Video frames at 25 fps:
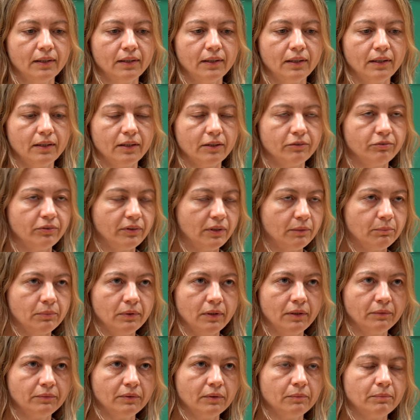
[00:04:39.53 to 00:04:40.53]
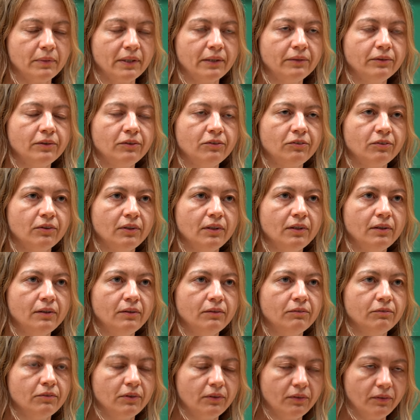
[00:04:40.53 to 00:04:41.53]
for development of biology,
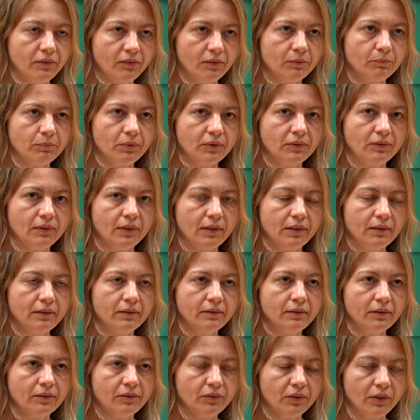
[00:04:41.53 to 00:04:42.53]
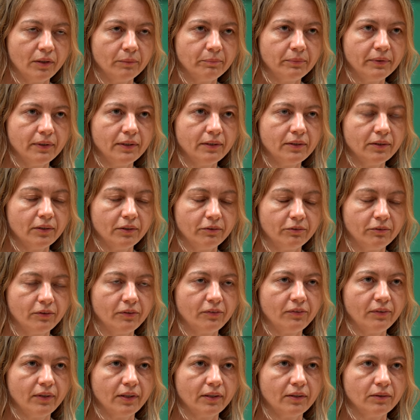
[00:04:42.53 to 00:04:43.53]
which is in particular the topic of the
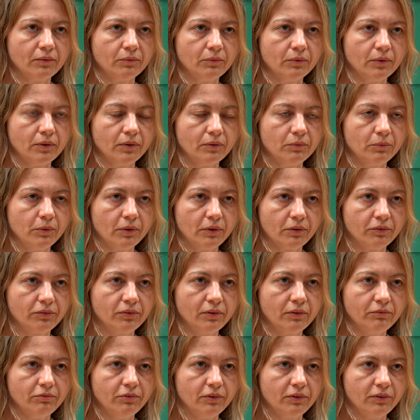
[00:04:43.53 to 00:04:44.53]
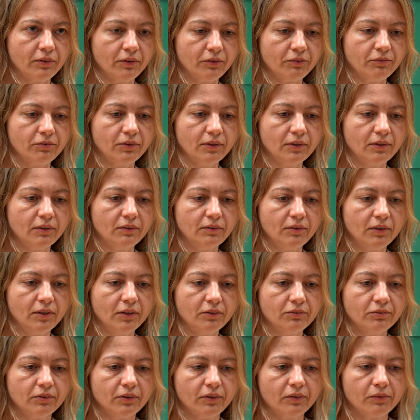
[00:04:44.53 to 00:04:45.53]
second workshop, which has finished here
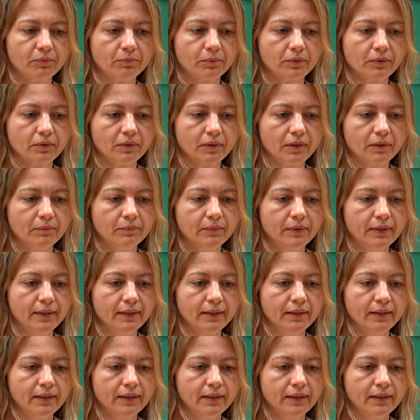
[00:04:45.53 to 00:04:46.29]
for this program.